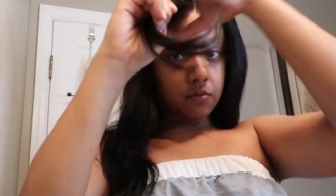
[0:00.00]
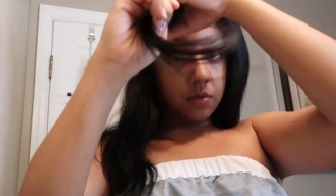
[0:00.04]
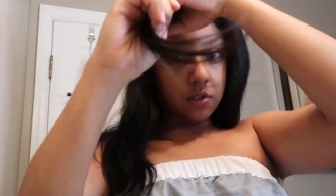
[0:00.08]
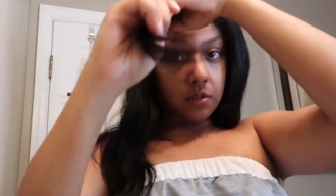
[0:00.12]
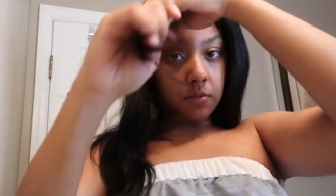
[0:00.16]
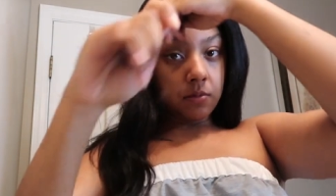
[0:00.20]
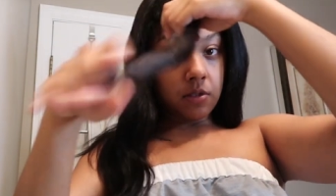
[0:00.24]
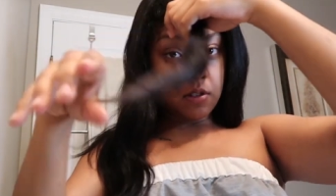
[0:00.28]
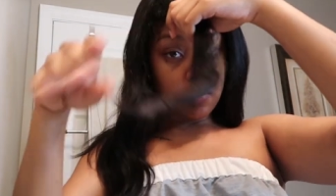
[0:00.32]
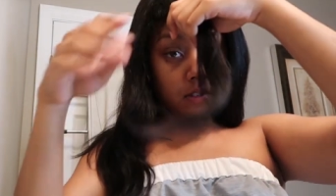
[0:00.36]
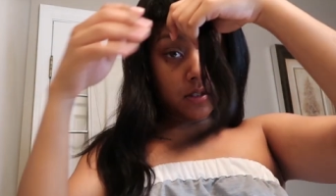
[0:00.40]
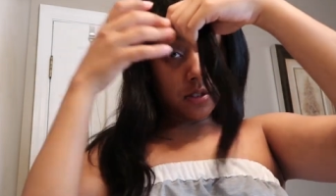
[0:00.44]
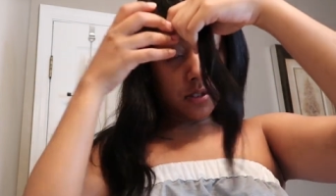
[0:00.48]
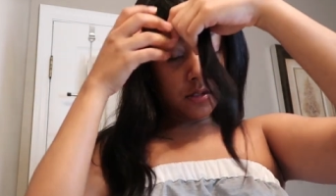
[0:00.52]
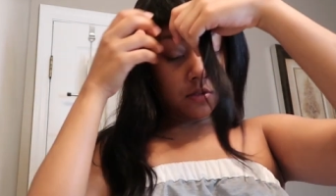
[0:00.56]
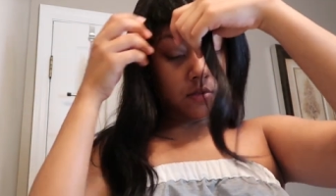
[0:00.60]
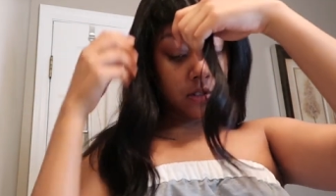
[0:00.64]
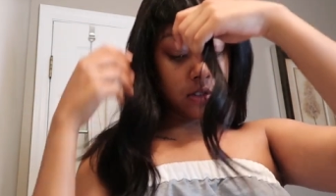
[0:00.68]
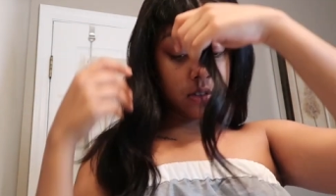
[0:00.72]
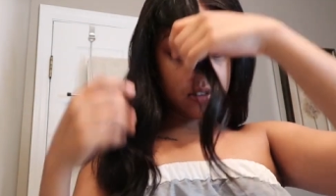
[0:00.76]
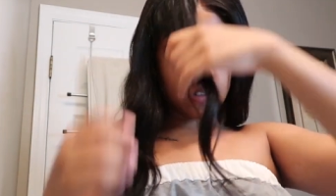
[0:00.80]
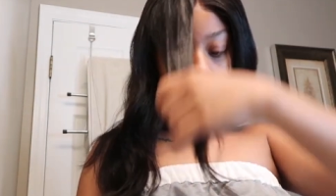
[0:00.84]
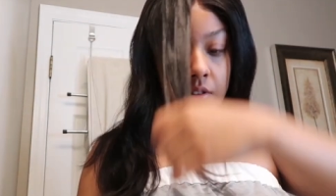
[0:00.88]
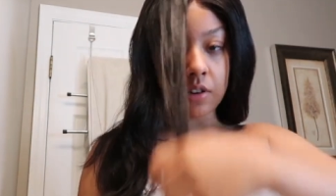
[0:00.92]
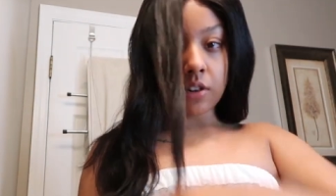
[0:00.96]
what I'm gonna do
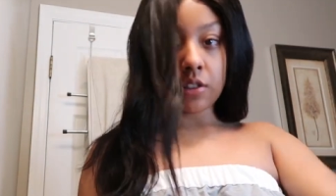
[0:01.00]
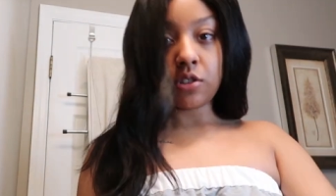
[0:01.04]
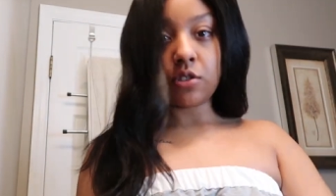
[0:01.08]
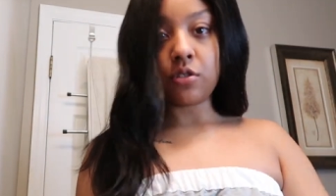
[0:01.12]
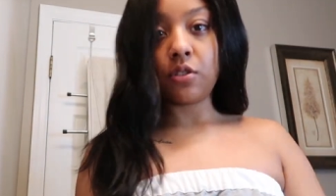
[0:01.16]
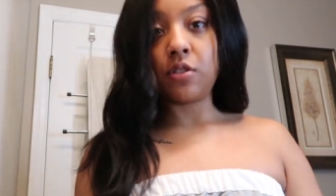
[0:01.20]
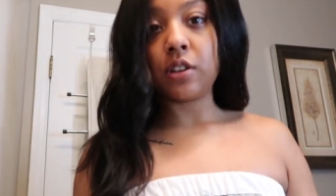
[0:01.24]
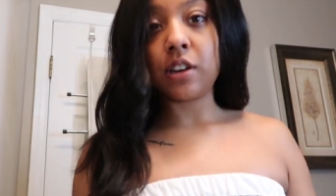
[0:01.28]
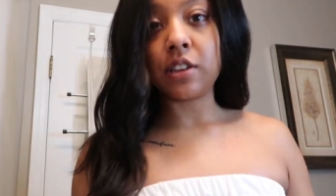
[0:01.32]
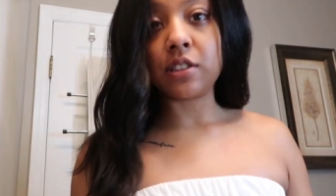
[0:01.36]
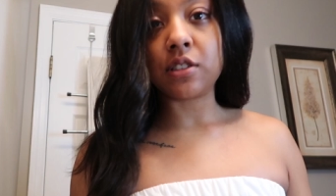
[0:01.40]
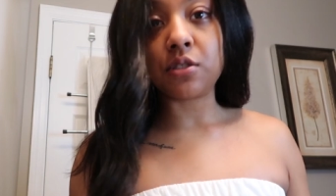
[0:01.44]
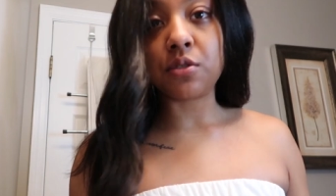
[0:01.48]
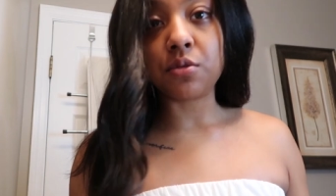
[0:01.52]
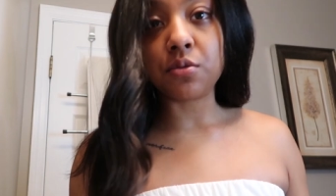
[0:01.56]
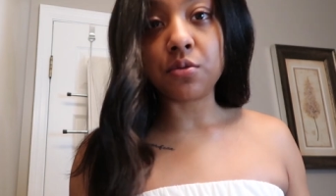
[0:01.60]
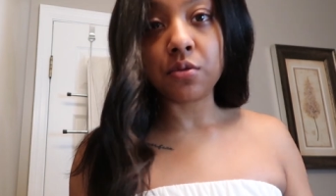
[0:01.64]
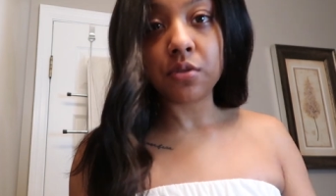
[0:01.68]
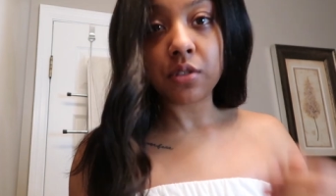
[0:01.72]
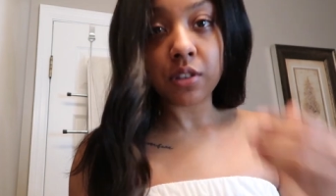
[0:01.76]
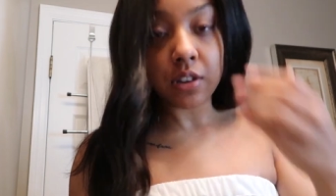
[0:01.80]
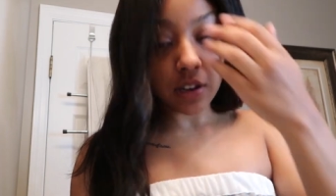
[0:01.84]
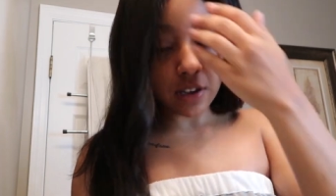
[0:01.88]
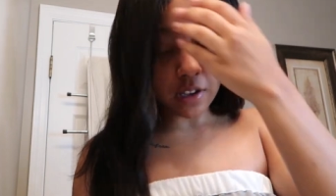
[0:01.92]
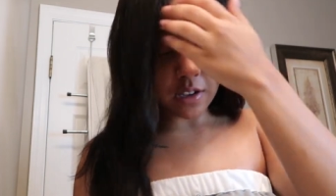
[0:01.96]
is, I didn't show you guys the
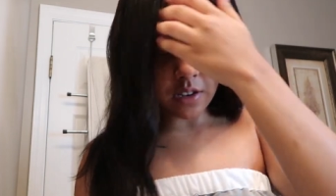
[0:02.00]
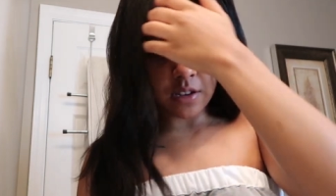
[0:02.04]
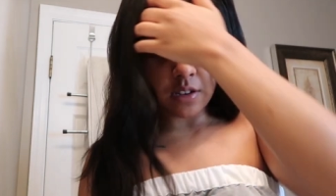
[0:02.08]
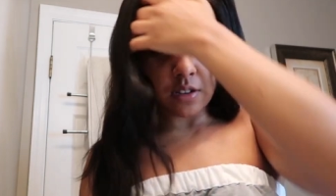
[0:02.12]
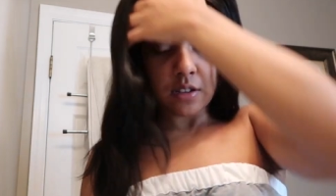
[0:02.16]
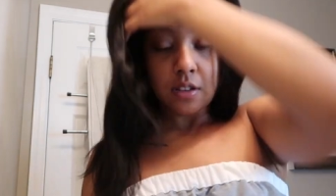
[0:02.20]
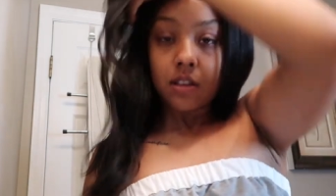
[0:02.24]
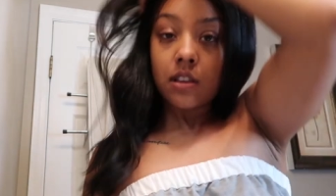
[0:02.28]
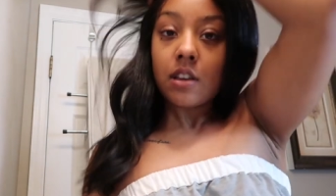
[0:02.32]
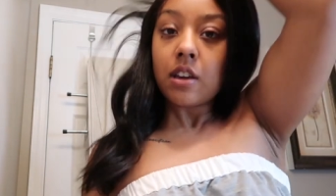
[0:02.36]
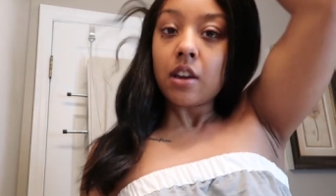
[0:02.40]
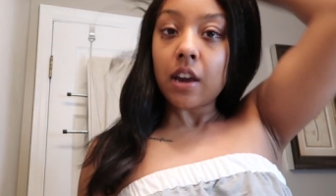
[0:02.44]
tool that I got.